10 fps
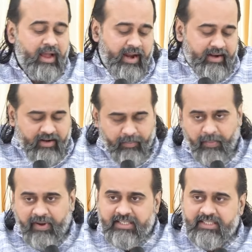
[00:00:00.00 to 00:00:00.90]
And
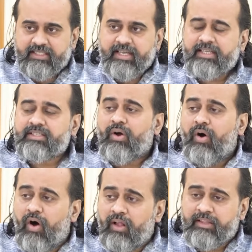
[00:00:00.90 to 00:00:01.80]
Ramana Maharshi says
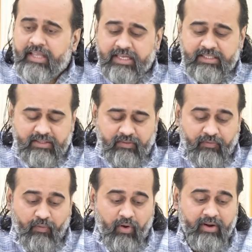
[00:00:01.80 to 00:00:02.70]
all these
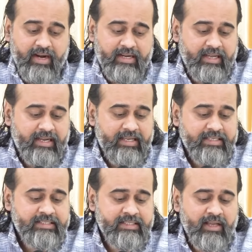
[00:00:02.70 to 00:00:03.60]
four
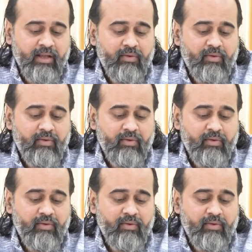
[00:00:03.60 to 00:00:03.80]
categories